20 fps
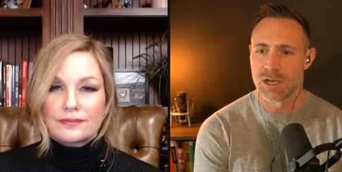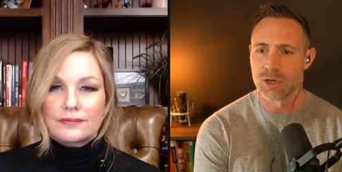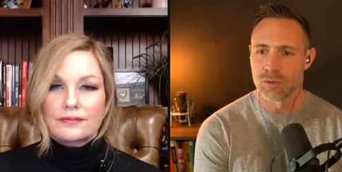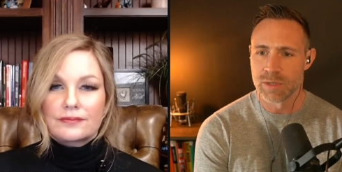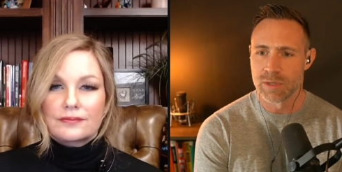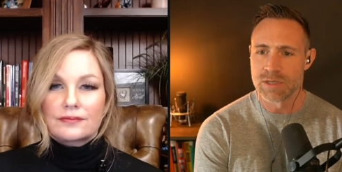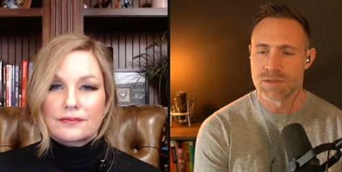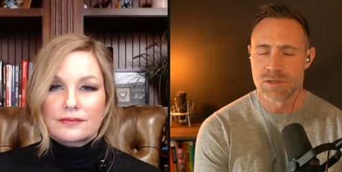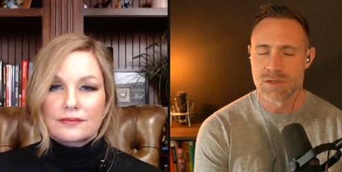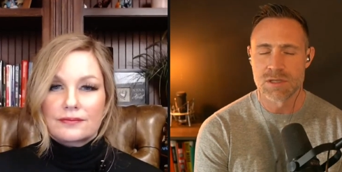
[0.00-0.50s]

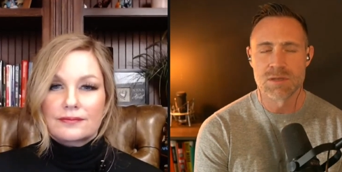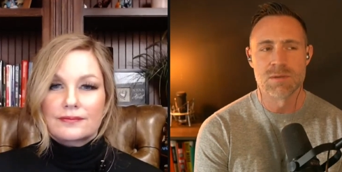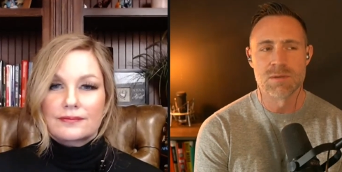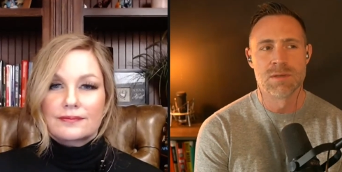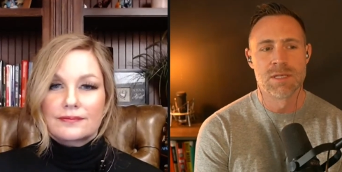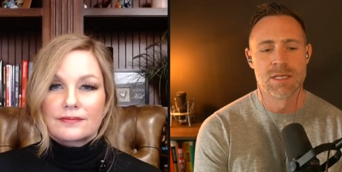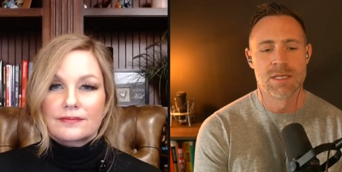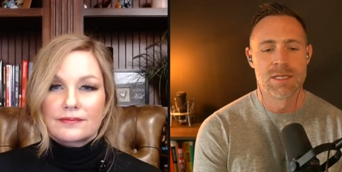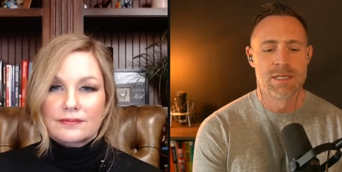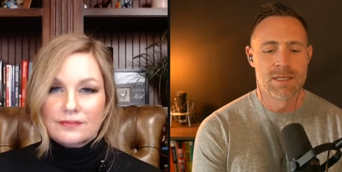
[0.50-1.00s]
Speaker 1: agrees with
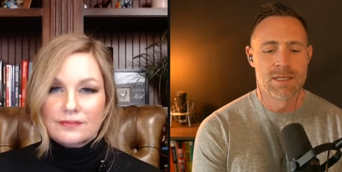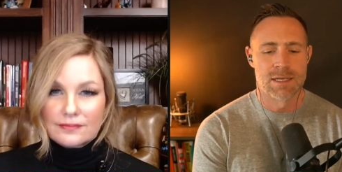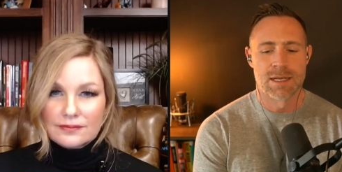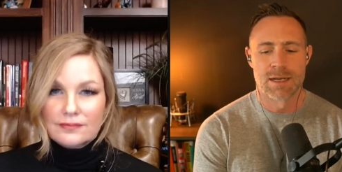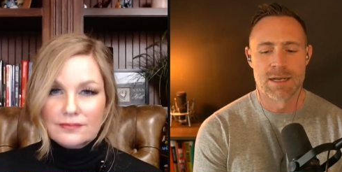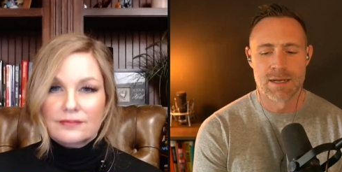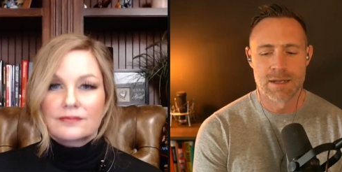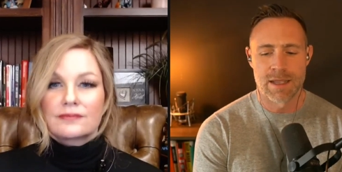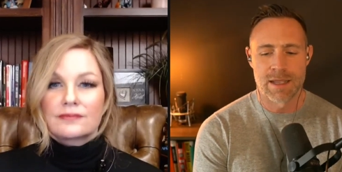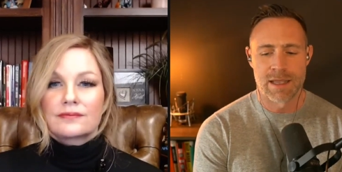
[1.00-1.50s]
you
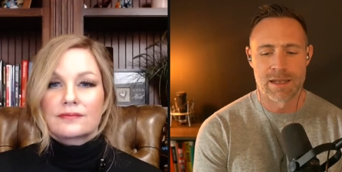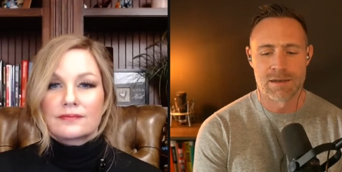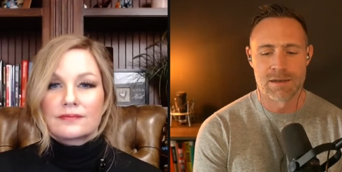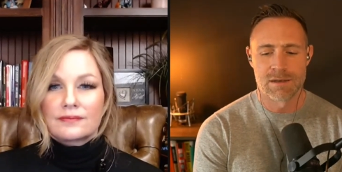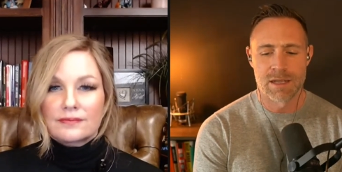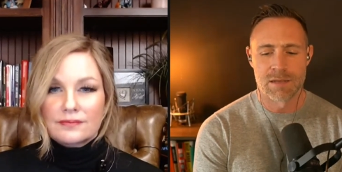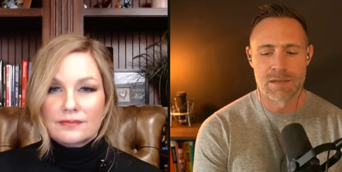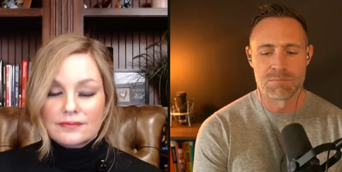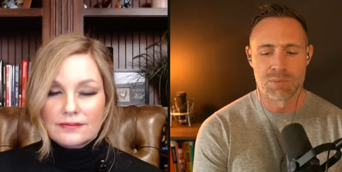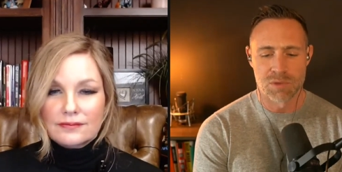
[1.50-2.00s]
uh,
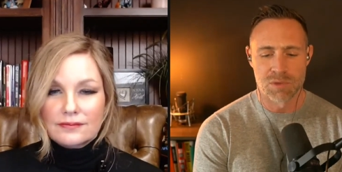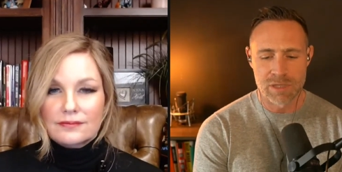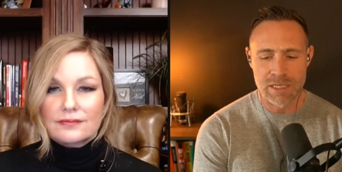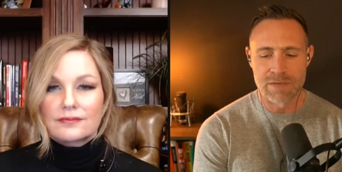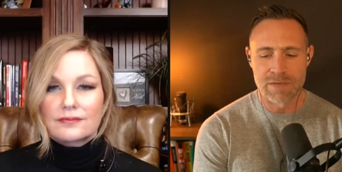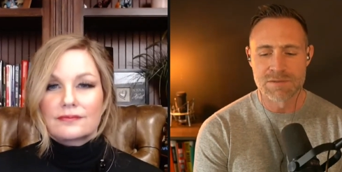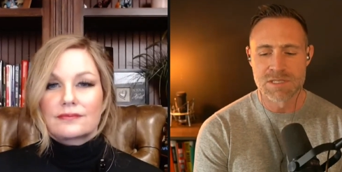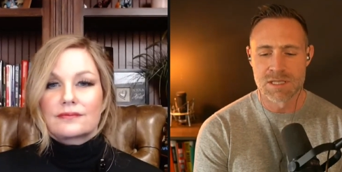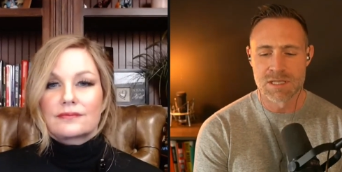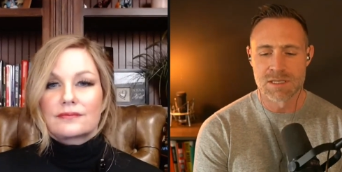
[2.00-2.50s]
and and
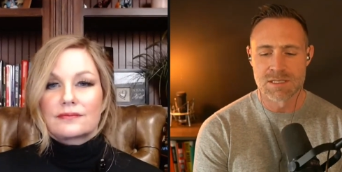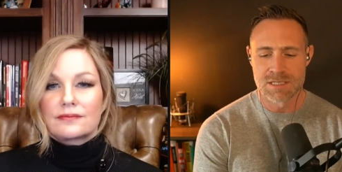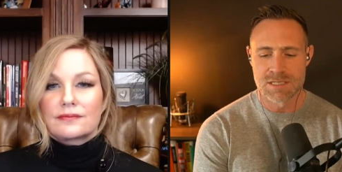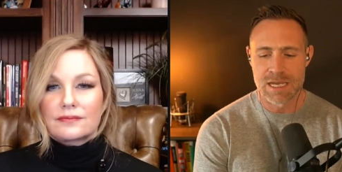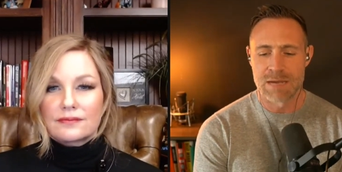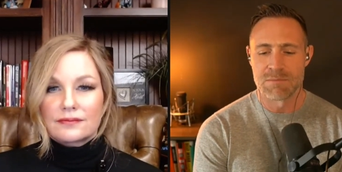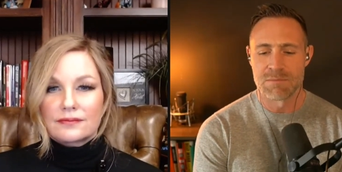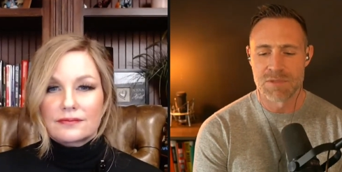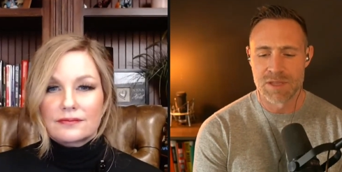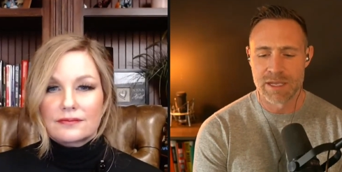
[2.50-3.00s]
believes that the
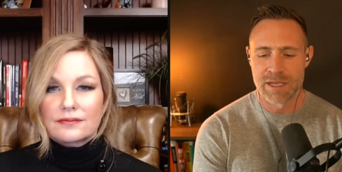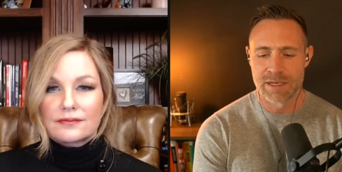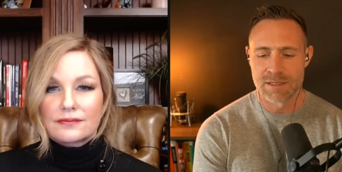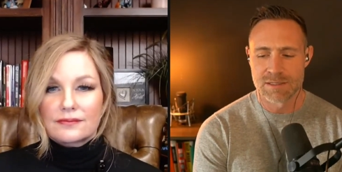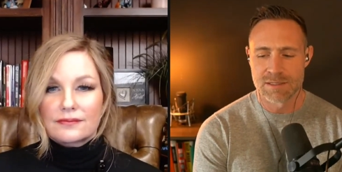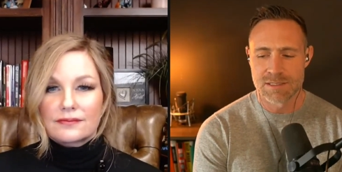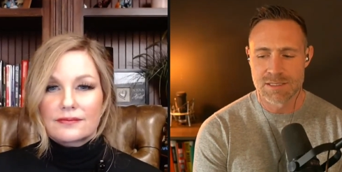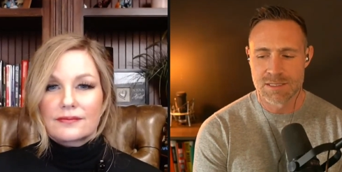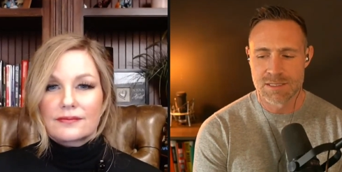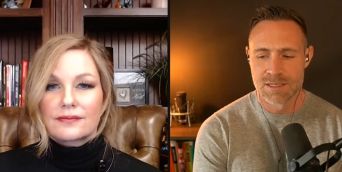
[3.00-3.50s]
same
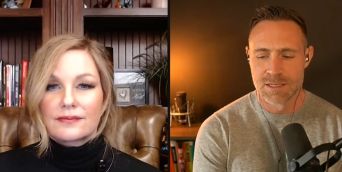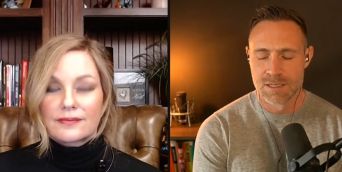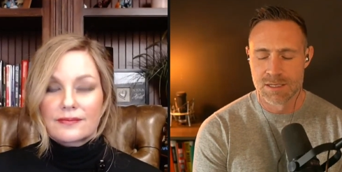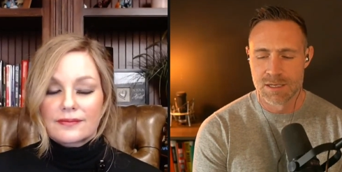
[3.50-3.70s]
things